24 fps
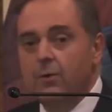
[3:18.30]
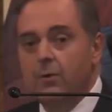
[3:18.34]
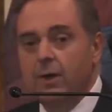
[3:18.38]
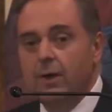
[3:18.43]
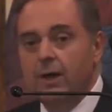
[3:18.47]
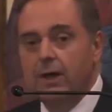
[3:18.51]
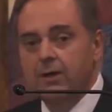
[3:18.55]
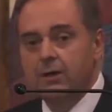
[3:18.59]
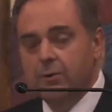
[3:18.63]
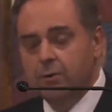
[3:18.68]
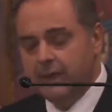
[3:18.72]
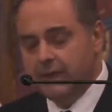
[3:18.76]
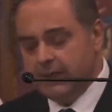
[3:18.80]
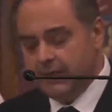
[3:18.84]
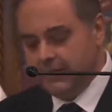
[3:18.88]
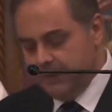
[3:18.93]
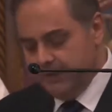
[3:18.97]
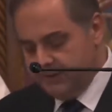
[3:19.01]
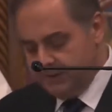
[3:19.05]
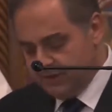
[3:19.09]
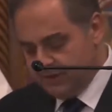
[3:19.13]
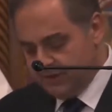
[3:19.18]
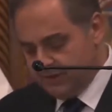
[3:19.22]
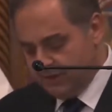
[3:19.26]
one
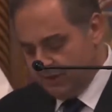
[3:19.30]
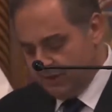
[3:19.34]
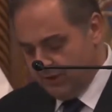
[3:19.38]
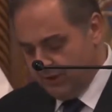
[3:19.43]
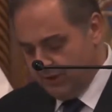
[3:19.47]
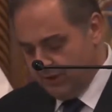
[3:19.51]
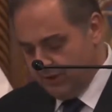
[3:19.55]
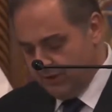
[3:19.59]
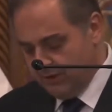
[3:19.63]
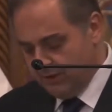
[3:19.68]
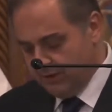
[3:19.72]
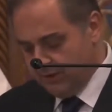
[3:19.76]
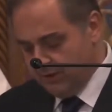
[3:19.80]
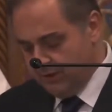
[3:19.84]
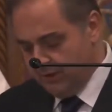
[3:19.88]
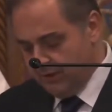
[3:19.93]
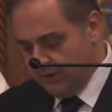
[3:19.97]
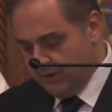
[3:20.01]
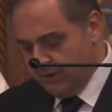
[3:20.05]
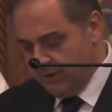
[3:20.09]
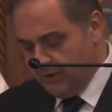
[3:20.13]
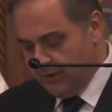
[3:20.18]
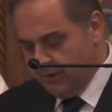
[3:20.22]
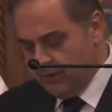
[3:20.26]
quickly discerned
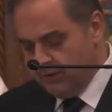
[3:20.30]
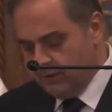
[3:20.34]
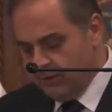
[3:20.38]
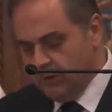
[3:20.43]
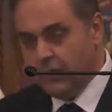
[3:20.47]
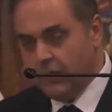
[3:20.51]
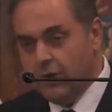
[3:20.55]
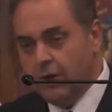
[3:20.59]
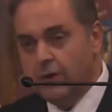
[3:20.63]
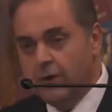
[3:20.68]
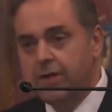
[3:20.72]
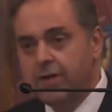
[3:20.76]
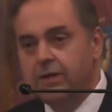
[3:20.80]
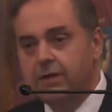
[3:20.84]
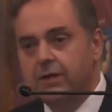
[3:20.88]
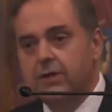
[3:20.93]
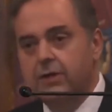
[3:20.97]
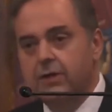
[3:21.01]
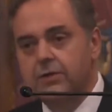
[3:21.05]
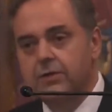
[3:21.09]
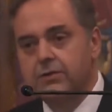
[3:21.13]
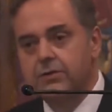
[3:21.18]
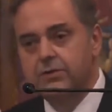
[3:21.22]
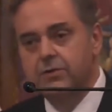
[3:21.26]
not only a
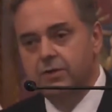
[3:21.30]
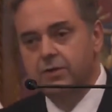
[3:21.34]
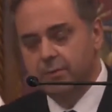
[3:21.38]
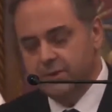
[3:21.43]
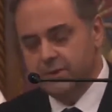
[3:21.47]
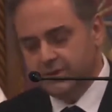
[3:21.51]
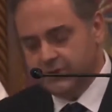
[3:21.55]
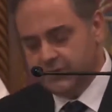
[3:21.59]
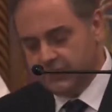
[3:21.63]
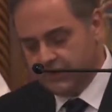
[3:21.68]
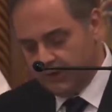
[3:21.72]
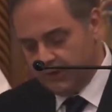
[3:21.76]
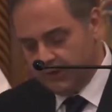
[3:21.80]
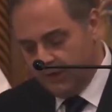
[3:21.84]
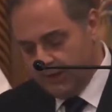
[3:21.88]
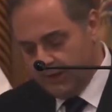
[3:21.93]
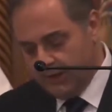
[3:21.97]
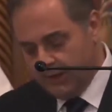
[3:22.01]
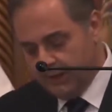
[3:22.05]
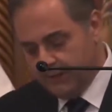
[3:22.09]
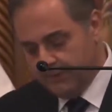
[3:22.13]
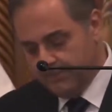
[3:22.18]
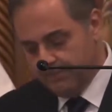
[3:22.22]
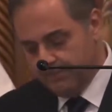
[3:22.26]
consummate
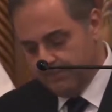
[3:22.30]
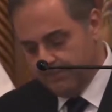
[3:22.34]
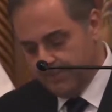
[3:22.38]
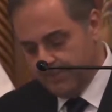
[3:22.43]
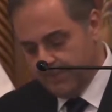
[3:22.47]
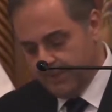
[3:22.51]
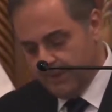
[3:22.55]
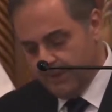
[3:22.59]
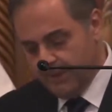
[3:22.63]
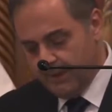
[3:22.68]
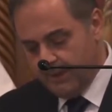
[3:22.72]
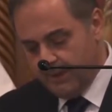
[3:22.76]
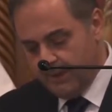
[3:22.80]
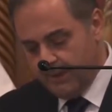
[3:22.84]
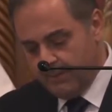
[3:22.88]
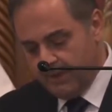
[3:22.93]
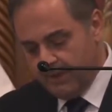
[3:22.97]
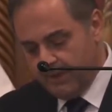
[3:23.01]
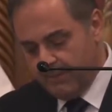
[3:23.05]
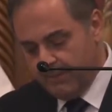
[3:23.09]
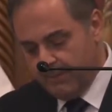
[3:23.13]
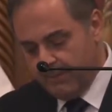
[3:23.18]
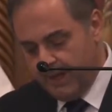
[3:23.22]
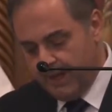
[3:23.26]
scholar,
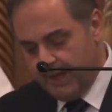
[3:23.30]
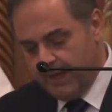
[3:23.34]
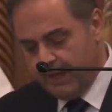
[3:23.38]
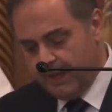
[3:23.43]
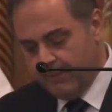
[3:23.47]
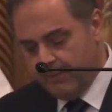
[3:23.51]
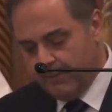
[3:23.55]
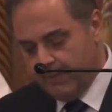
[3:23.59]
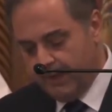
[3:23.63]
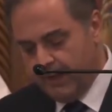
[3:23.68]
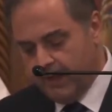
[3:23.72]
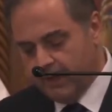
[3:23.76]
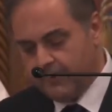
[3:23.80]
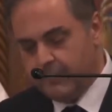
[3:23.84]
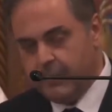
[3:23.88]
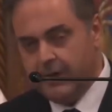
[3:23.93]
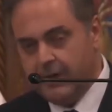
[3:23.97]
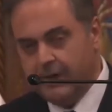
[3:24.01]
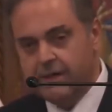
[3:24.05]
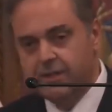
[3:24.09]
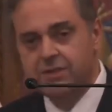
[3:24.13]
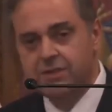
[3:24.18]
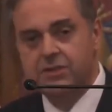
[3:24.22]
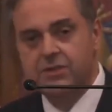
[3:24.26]
but a man marked
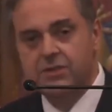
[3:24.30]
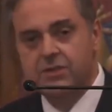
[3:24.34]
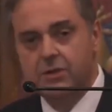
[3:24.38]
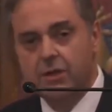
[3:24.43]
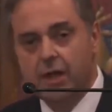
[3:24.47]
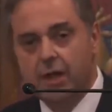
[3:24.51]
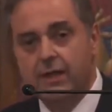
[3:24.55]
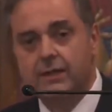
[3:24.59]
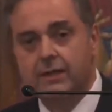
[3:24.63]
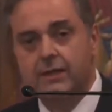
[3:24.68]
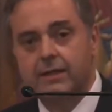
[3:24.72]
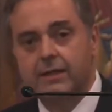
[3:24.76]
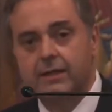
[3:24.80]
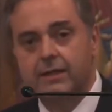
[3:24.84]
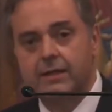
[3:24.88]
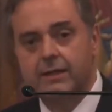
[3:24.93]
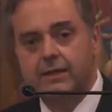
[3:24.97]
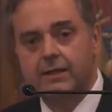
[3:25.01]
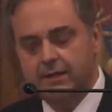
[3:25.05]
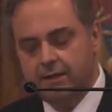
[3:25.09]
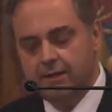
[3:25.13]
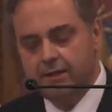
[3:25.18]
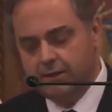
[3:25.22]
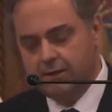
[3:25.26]
by a
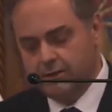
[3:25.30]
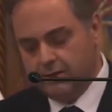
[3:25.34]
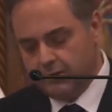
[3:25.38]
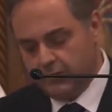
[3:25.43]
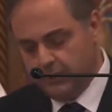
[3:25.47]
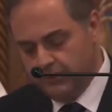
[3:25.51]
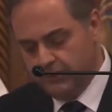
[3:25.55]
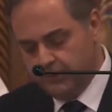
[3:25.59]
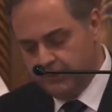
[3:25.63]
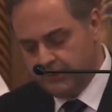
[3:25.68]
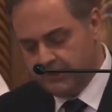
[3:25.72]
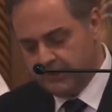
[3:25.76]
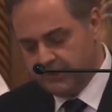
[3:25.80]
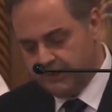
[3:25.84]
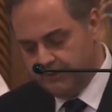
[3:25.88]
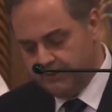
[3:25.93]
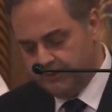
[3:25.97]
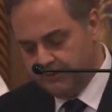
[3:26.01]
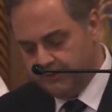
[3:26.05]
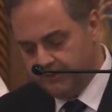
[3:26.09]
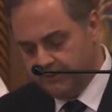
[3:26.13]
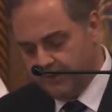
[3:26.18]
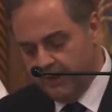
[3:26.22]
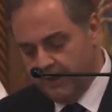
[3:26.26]
strikingly
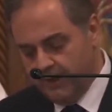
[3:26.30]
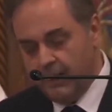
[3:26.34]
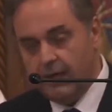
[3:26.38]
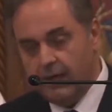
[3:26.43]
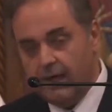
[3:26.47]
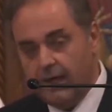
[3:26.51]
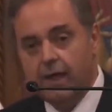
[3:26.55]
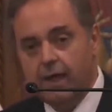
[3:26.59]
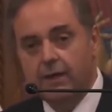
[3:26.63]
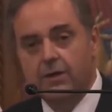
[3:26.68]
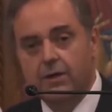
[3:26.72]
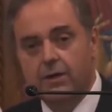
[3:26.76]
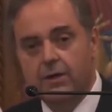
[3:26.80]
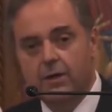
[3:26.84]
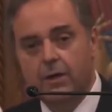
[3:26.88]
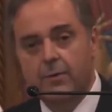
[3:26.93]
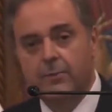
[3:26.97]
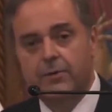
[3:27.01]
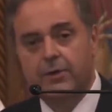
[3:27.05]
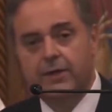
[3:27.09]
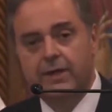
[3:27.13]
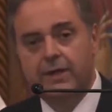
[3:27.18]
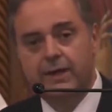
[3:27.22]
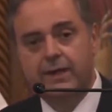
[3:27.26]
inclusive and
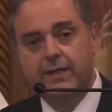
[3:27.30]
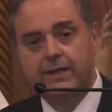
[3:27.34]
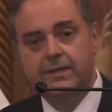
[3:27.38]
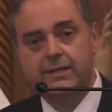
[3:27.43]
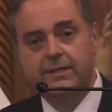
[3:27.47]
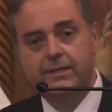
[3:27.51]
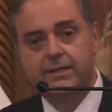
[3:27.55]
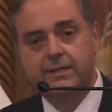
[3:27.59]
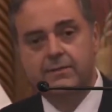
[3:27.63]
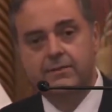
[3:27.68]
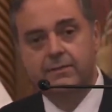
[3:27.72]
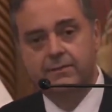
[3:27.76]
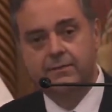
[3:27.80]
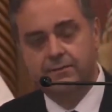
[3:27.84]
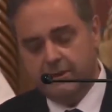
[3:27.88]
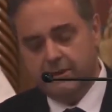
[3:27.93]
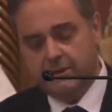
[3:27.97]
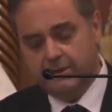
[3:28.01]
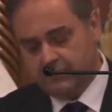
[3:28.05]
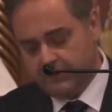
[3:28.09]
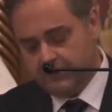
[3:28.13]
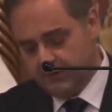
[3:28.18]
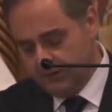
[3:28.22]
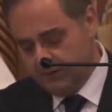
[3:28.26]
comprehensive
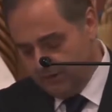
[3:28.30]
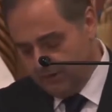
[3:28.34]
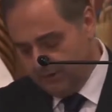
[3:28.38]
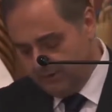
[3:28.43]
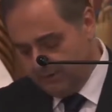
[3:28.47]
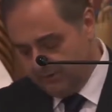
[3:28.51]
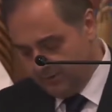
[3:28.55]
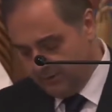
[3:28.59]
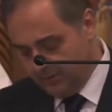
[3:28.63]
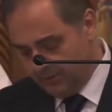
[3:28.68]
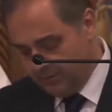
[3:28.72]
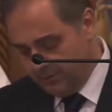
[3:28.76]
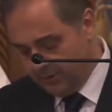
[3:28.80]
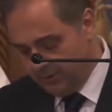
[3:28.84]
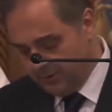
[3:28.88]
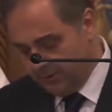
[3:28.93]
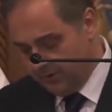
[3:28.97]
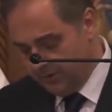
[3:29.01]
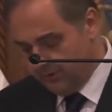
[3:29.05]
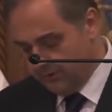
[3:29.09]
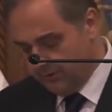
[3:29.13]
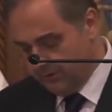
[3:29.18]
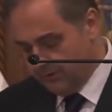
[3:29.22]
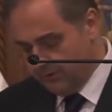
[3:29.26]
vision of the
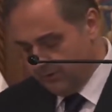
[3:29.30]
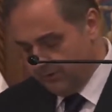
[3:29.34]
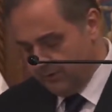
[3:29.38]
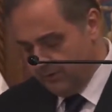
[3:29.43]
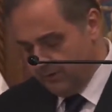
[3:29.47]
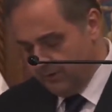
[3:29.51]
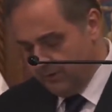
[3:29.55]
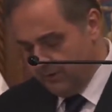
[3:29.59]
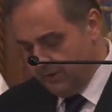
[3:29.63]
world,